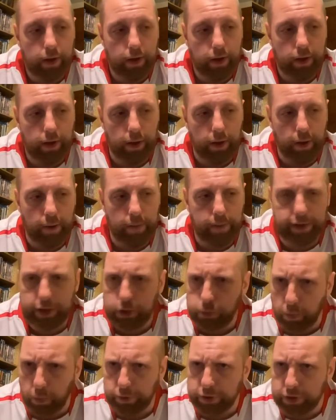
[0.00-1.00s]
And there's
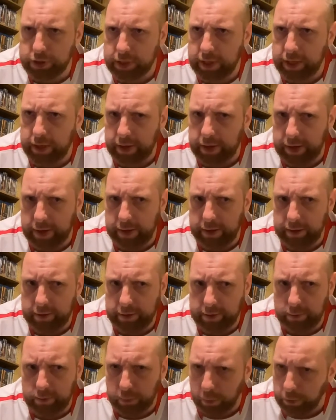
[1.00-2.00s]
one scene in it,
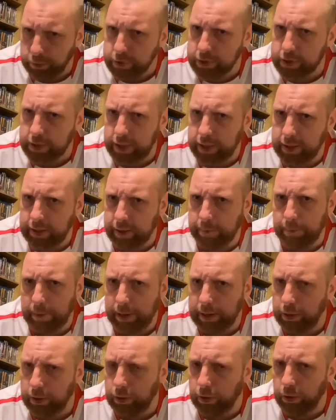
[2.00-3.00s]
that might
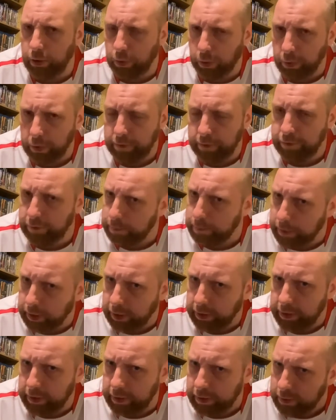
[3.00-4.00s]
look
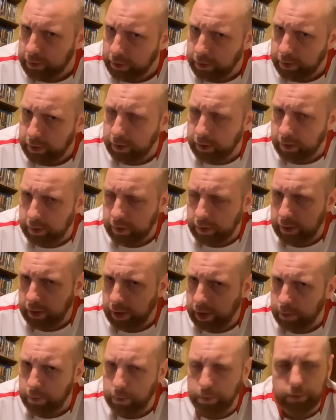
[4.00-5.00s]
familiar. I
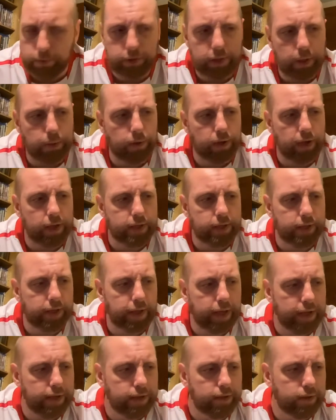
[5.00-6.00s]
won't say what it is in
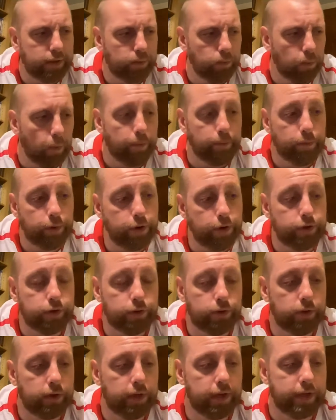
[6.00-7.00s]
case one
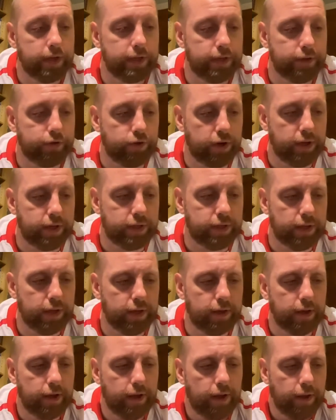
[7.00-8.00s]
person is interested,
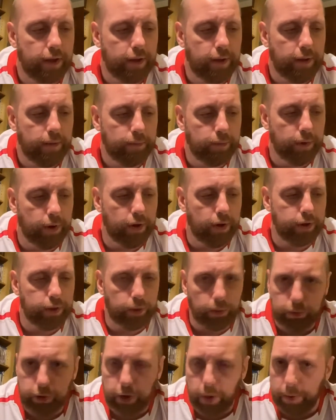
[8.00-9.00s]
but you'll
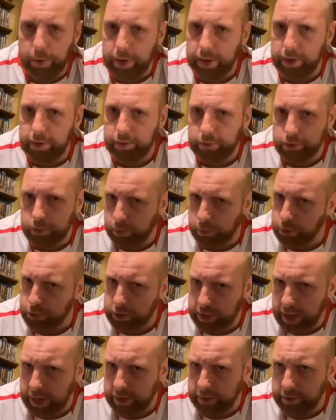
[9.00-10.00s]
know it towards the
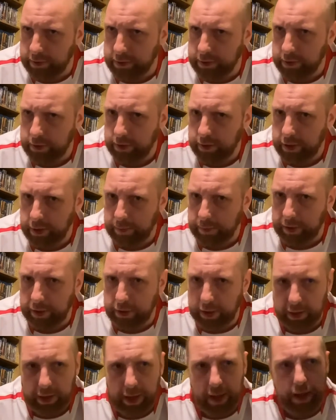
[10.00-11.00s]
end. You might
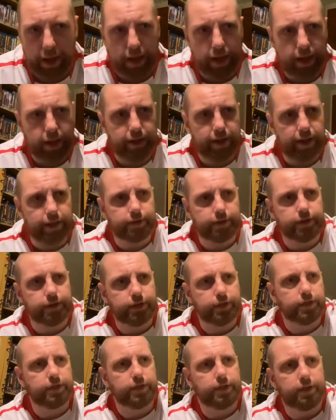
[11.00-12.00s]
think, hey,
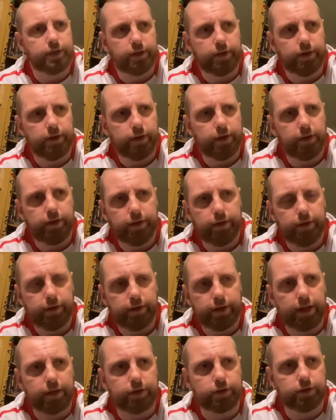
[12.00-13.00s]
it's
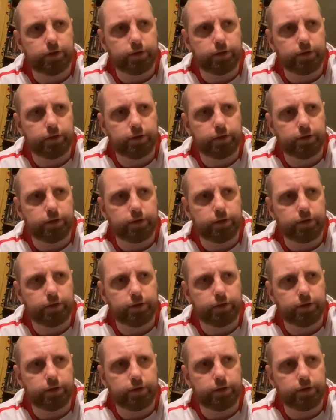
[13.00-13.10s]
that